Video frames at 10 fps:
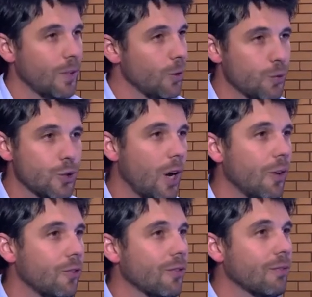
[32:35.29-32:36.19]
little
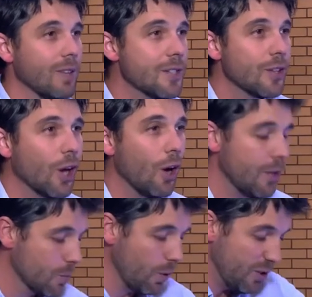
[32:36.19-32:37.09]
child just lets it go.
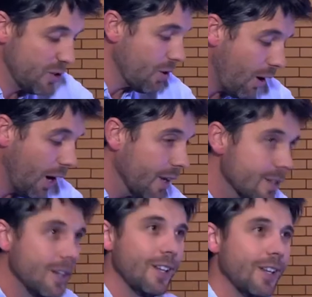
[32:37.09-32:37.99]
That's why we tie
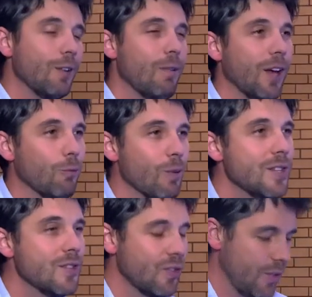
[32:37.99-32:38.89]
it around the
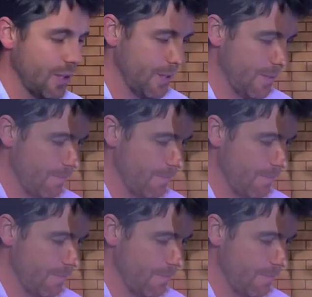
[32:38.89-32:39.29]
wrist.